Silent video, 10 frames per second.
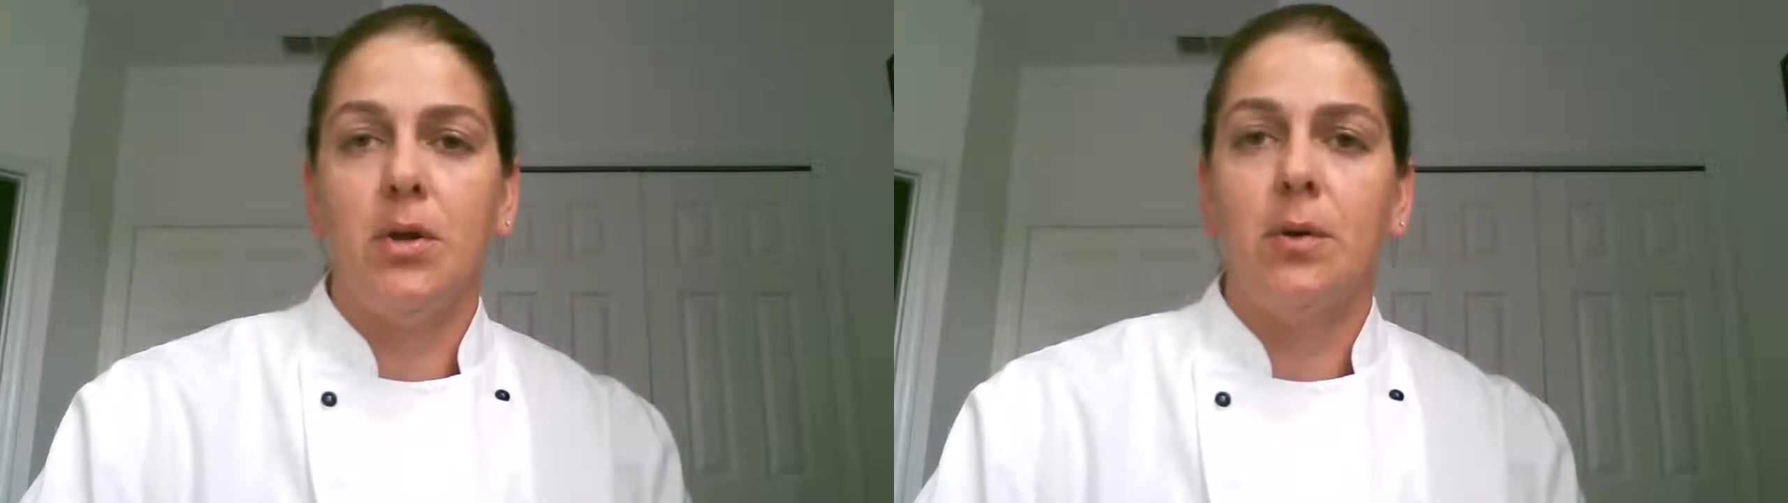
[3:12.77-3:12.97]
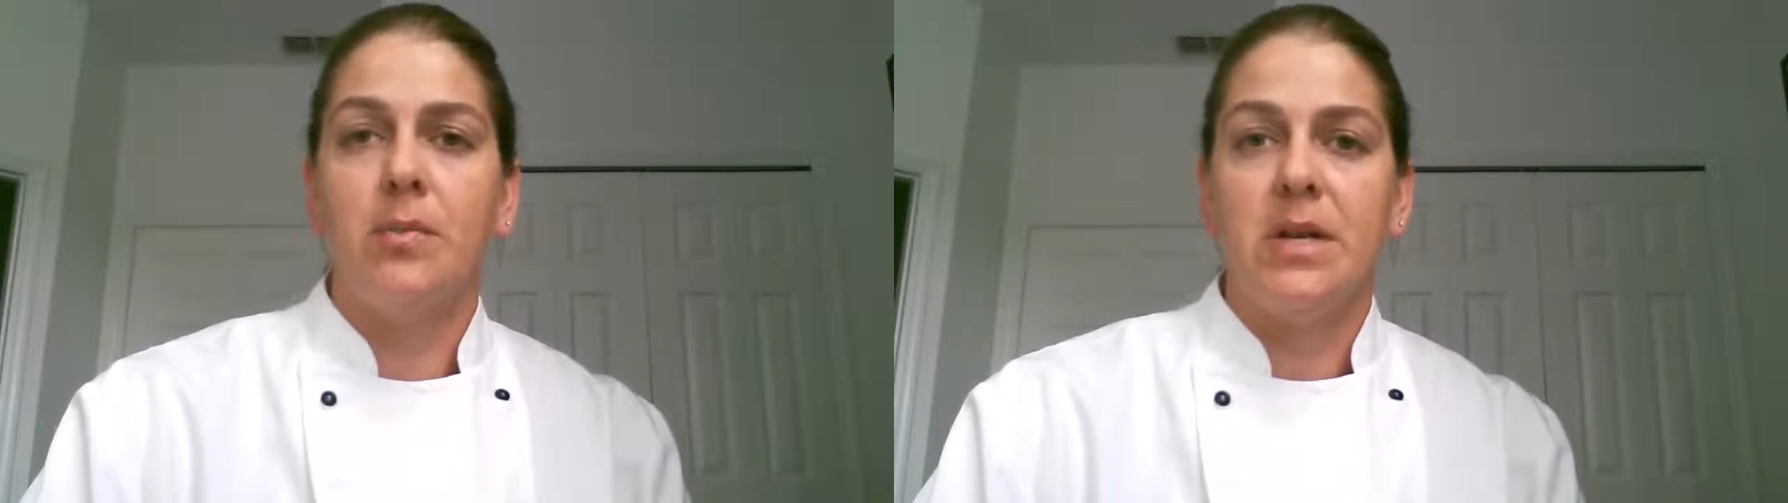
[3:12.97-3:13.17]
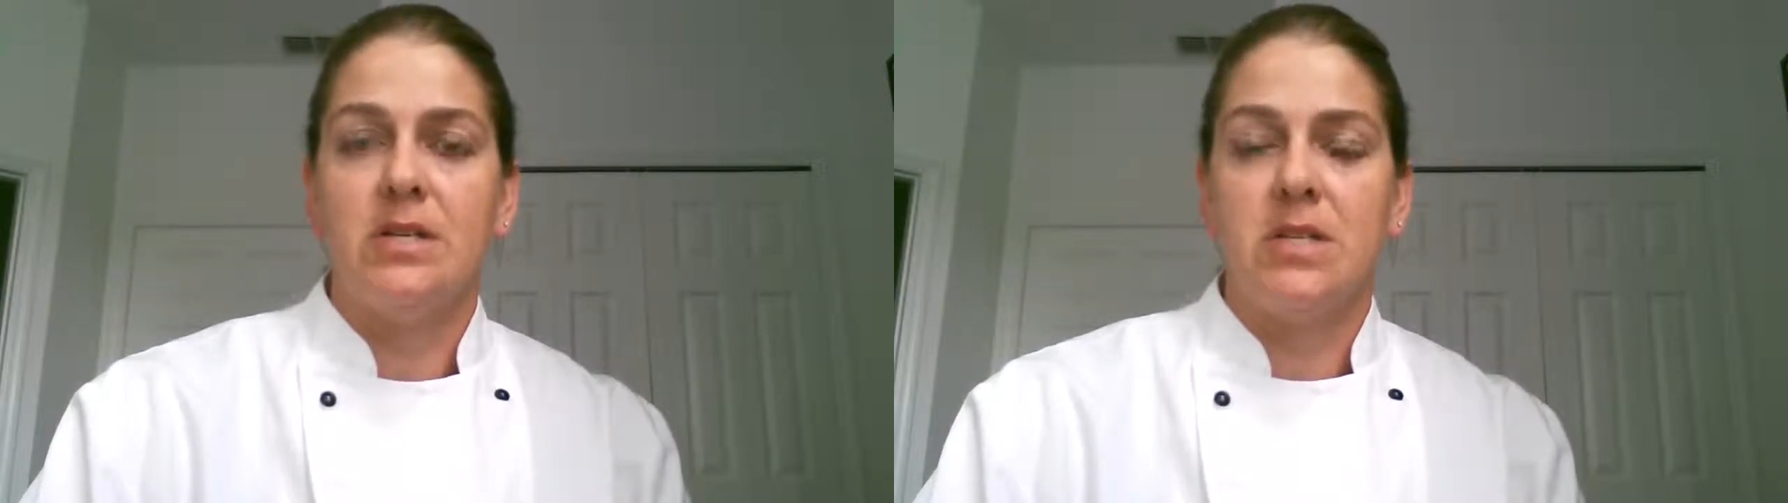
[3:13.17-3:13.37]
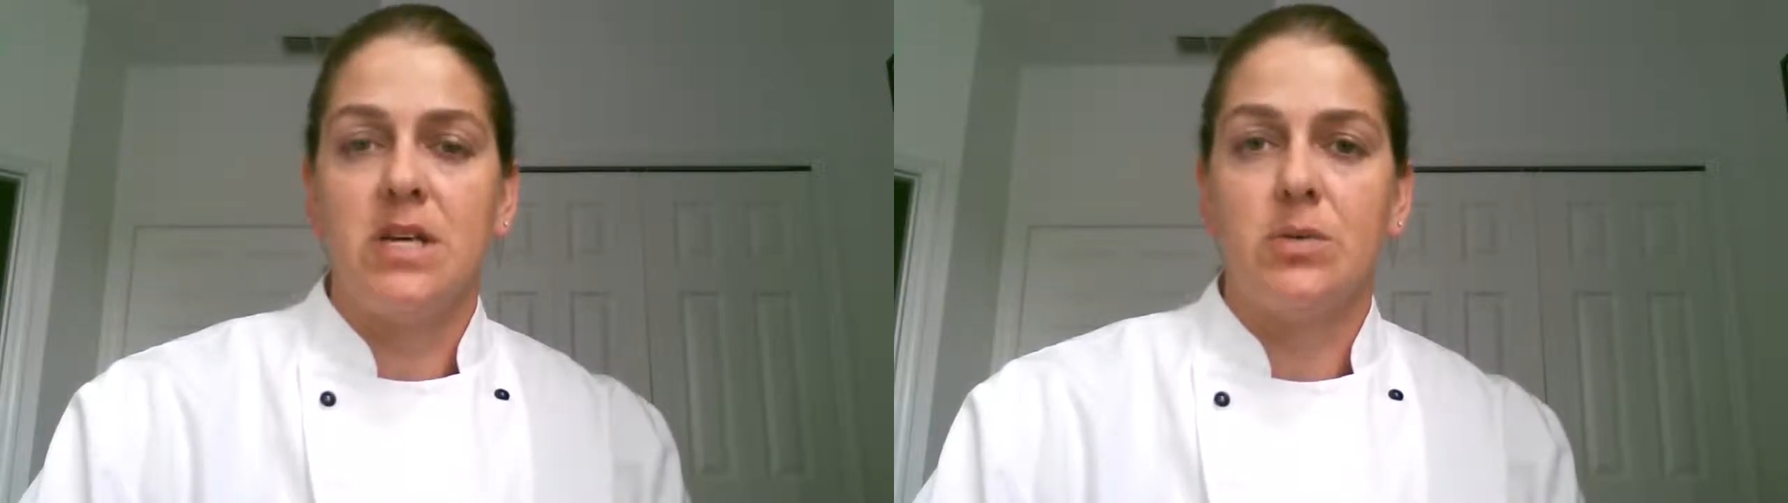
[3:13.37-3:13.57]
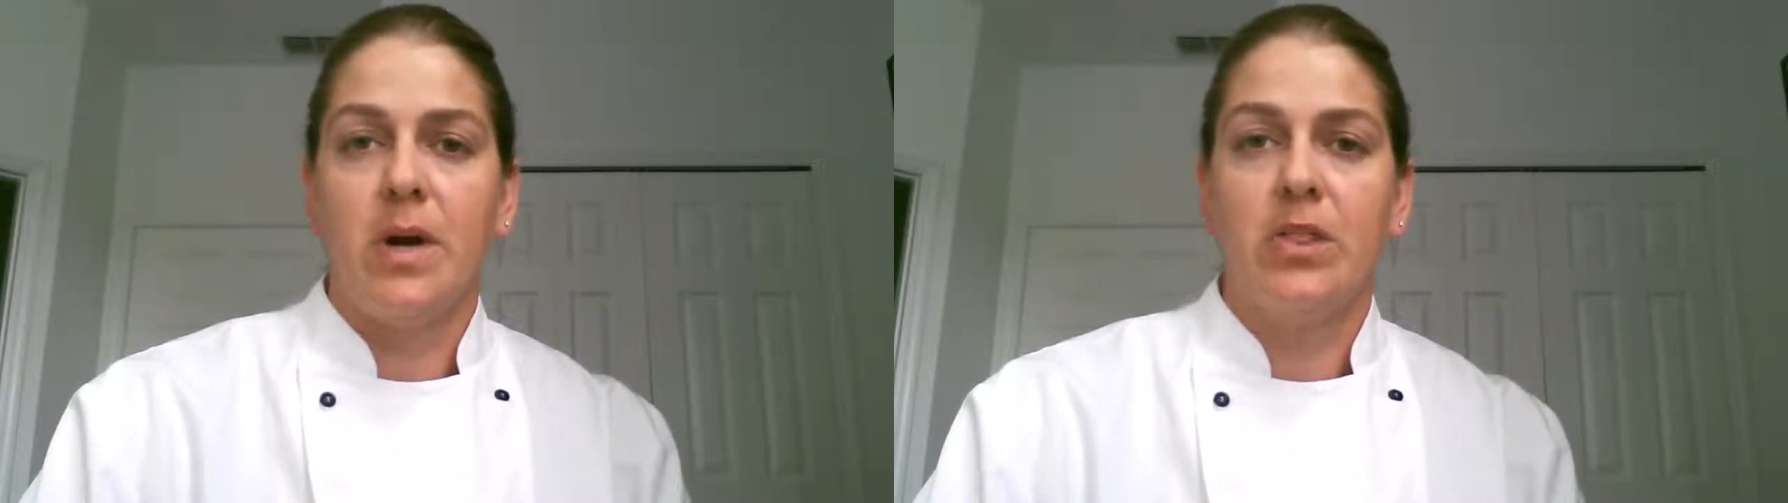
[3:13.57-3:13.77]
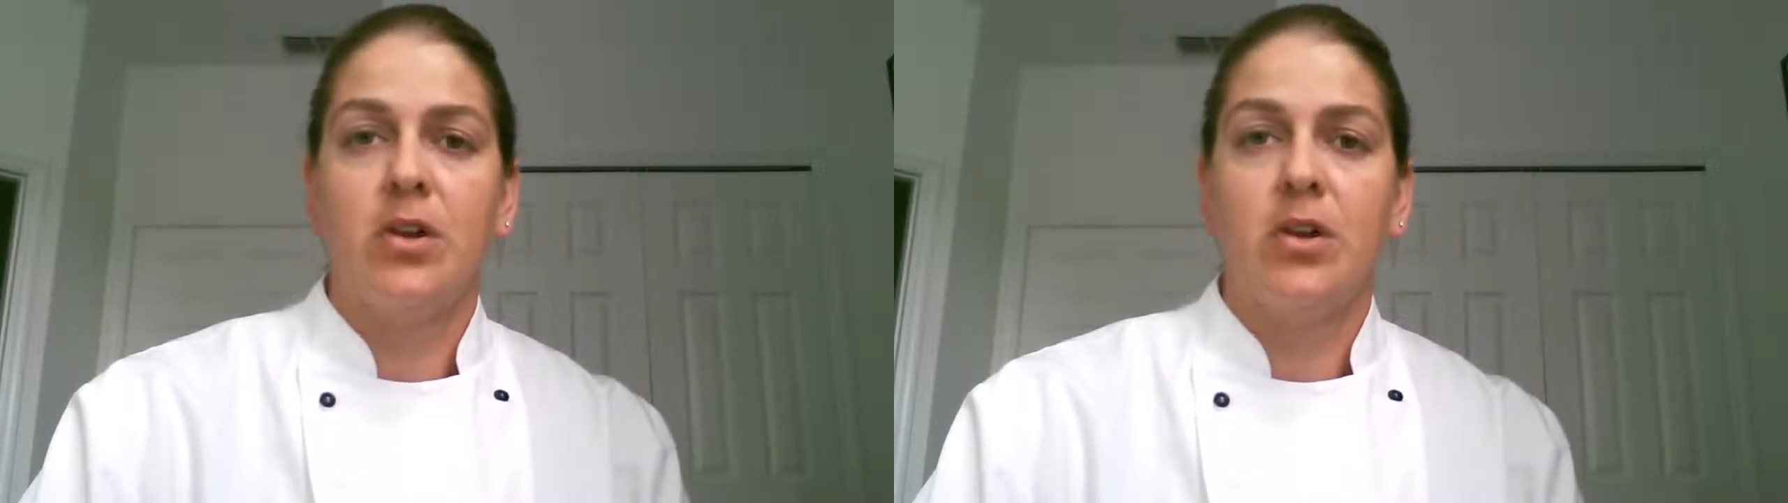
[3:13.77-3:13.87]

their business, right?